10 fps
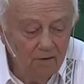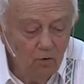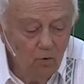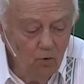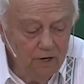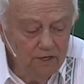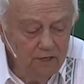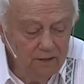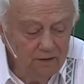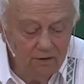
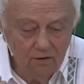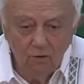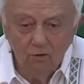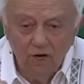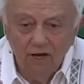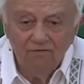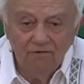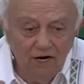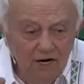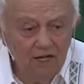when you have
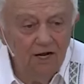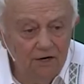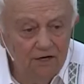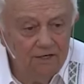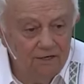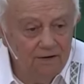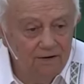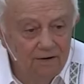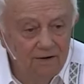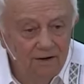learned
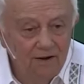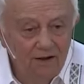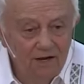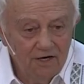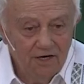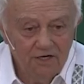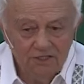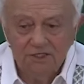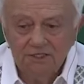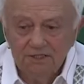a
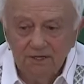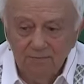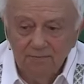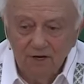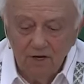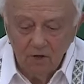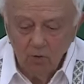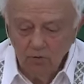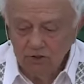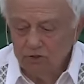system
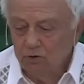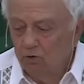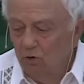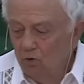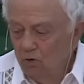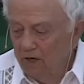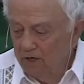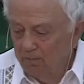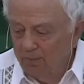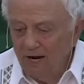which you go
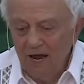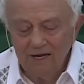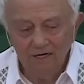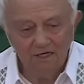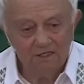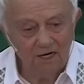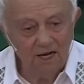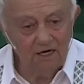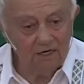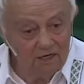and apply it
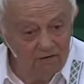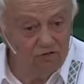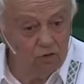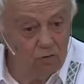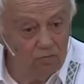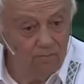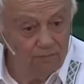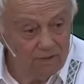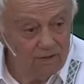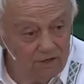and gives you
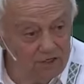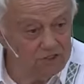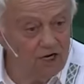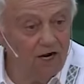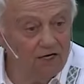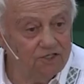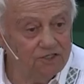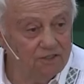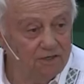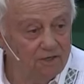
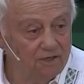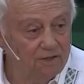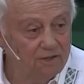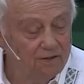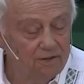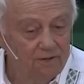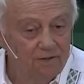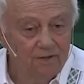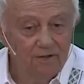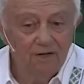results,
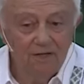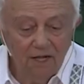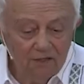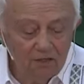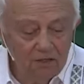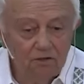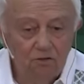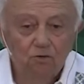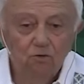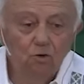that
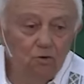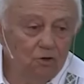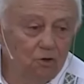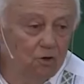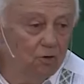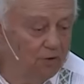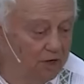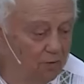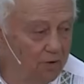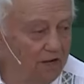you don't go
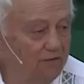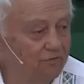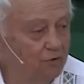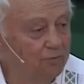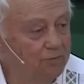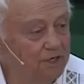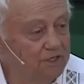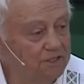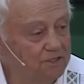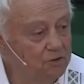away from
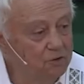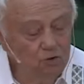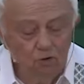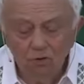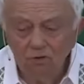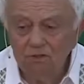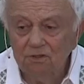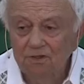this. You don't,